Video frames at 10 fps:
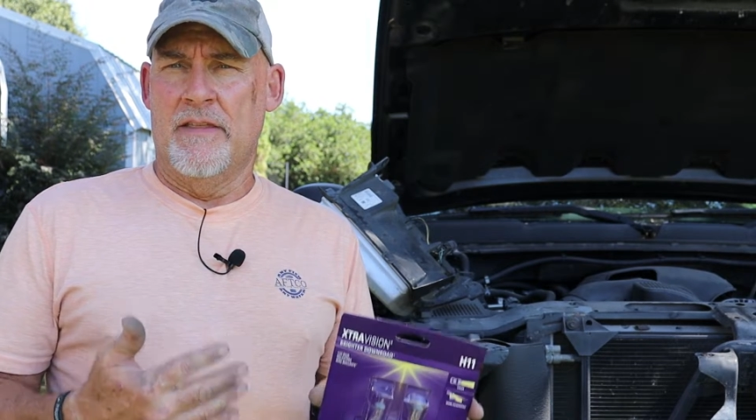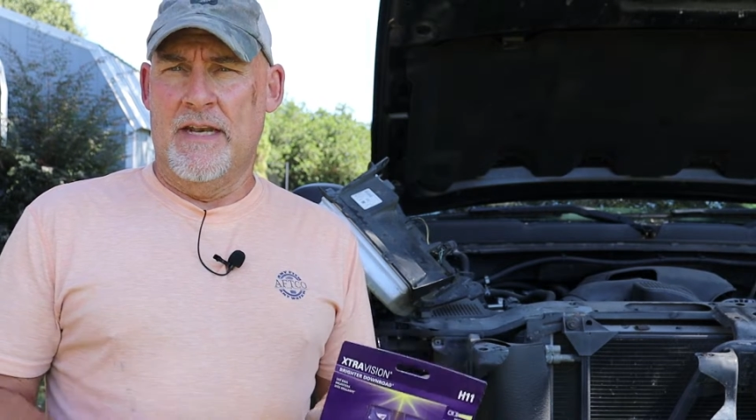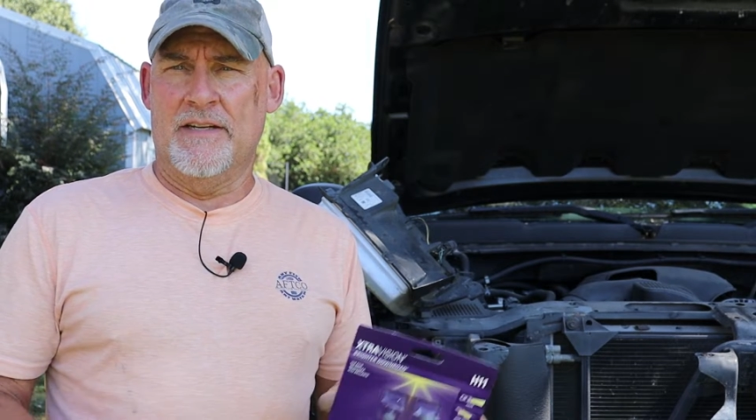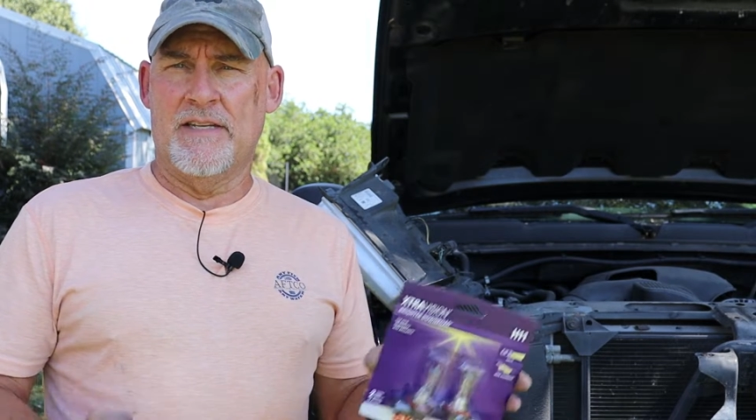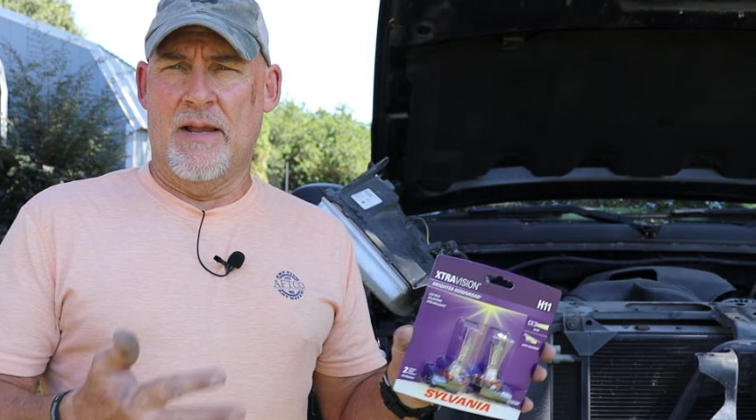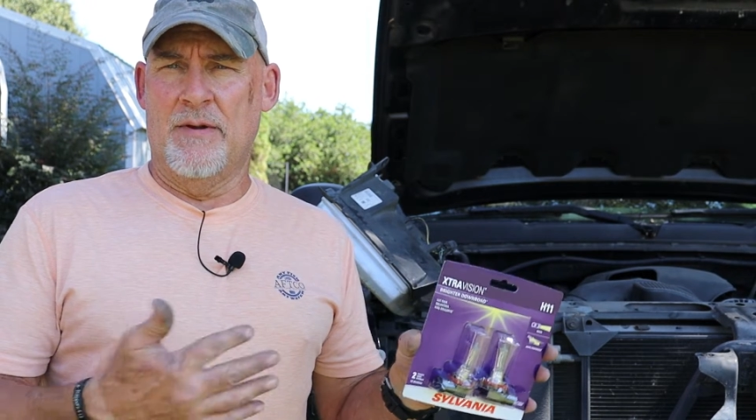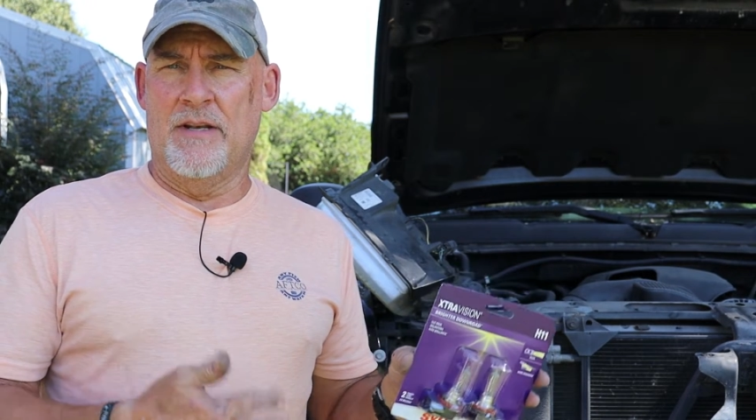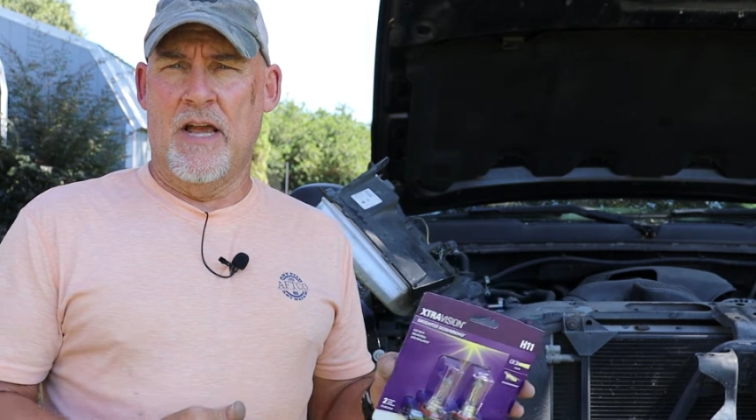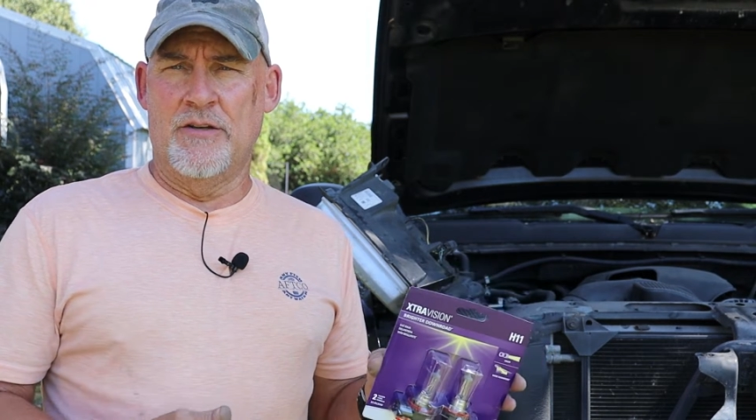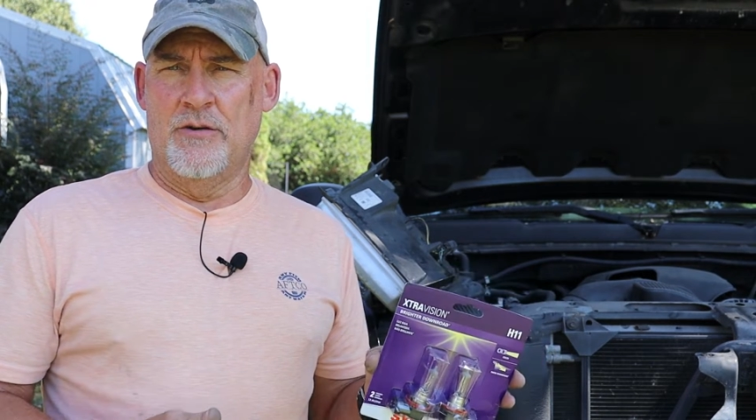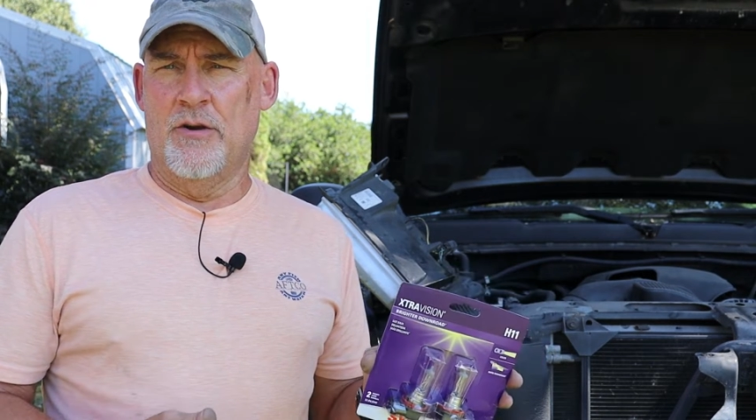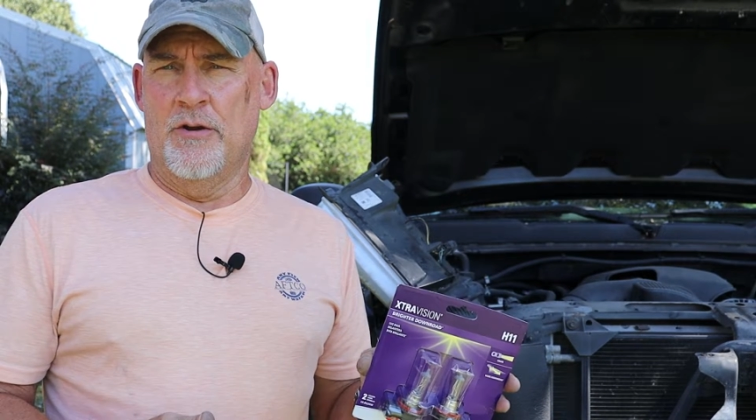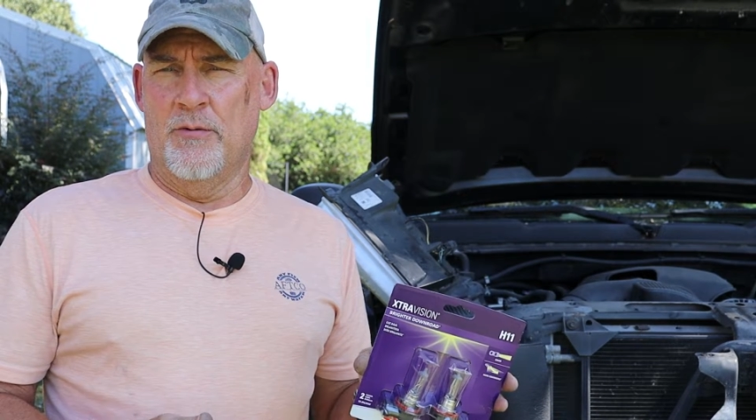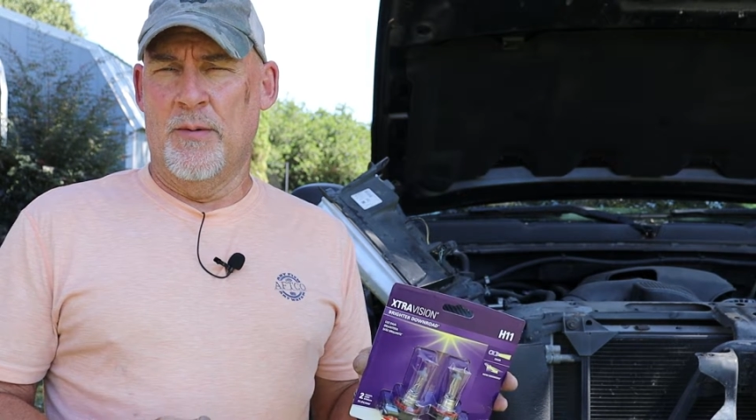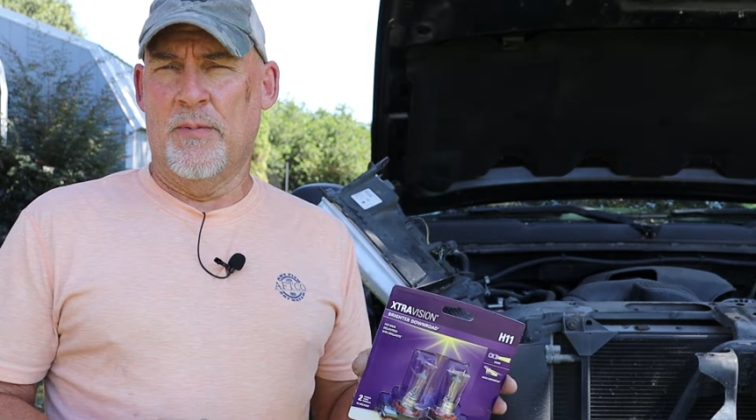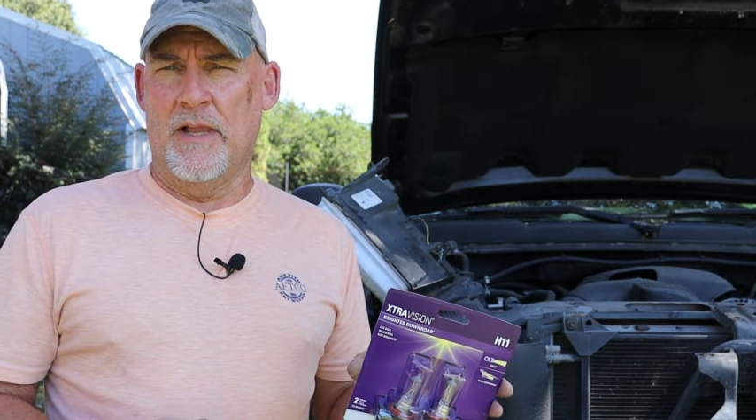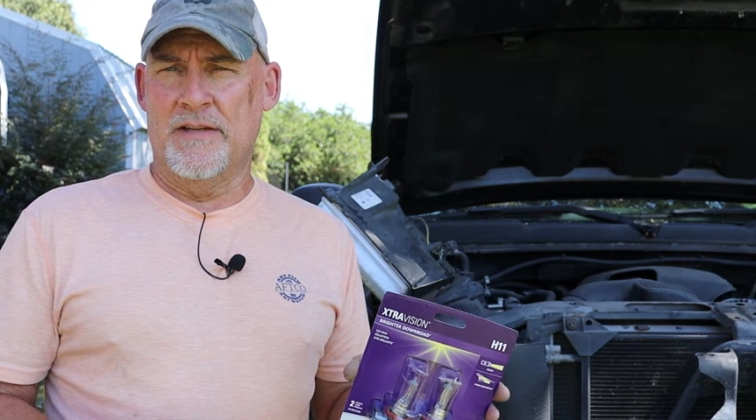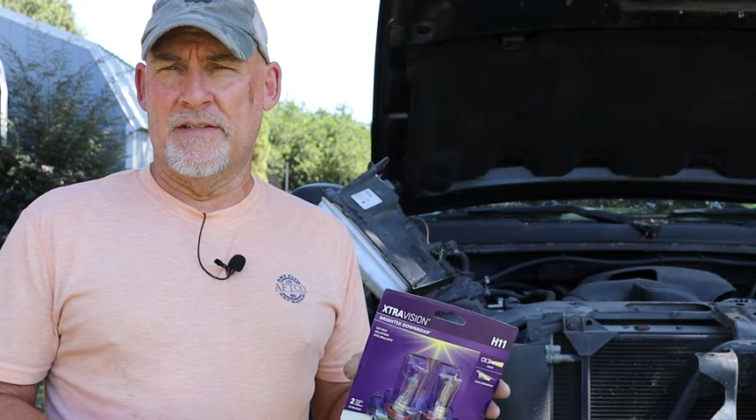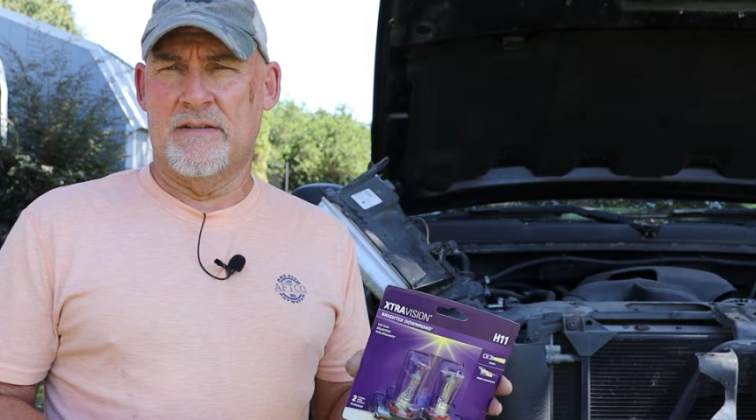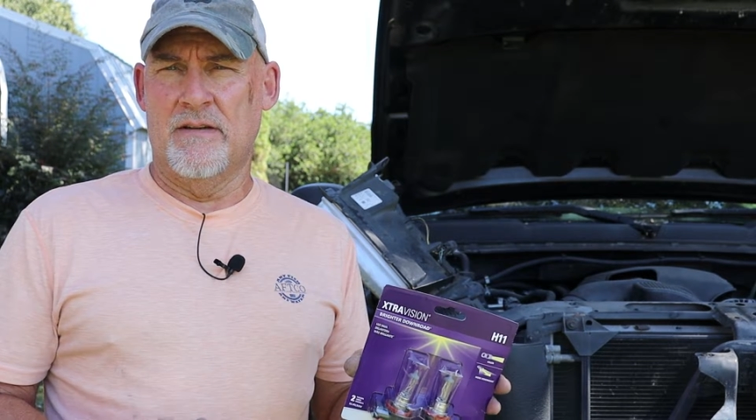The next time I, I do go to
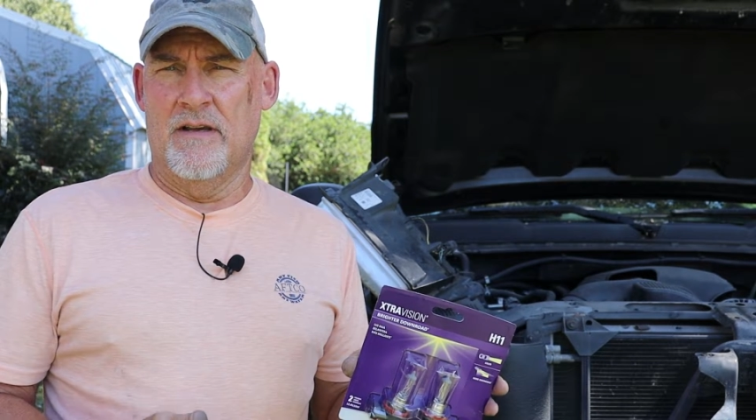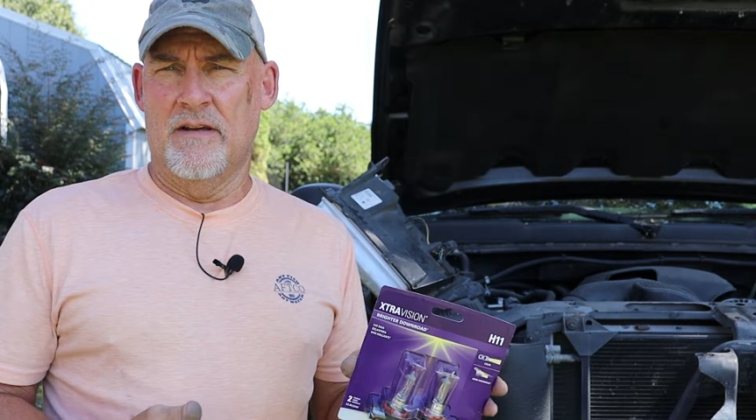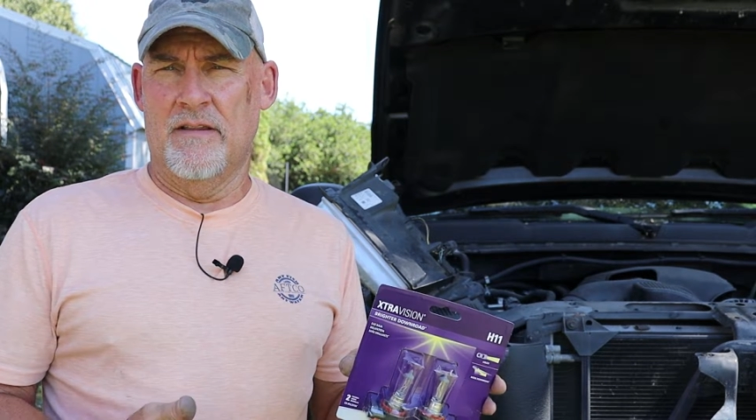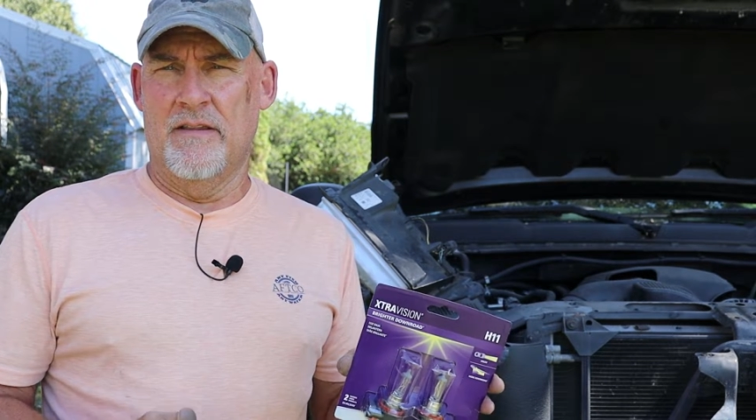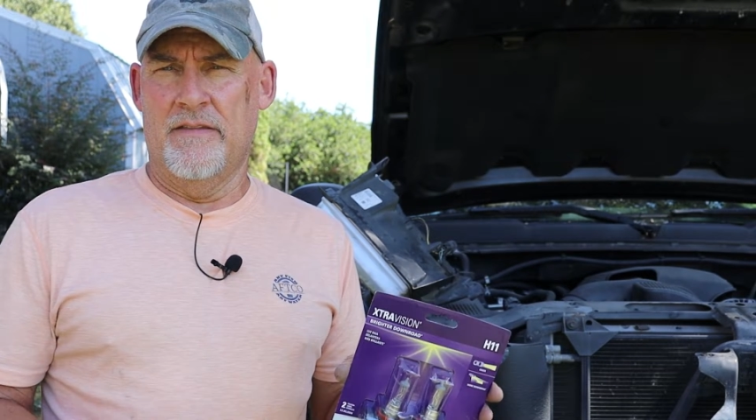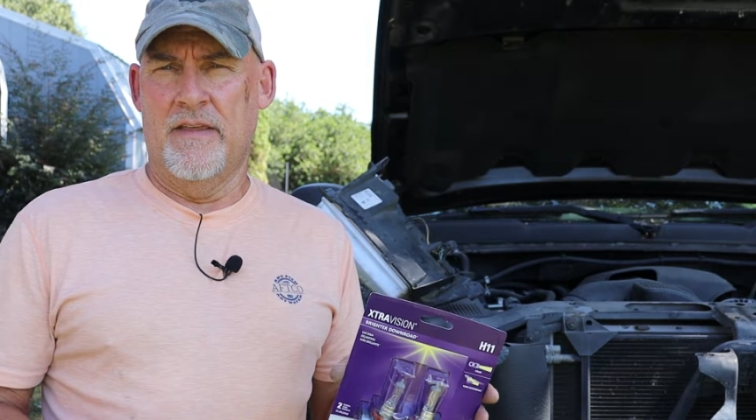replace uh,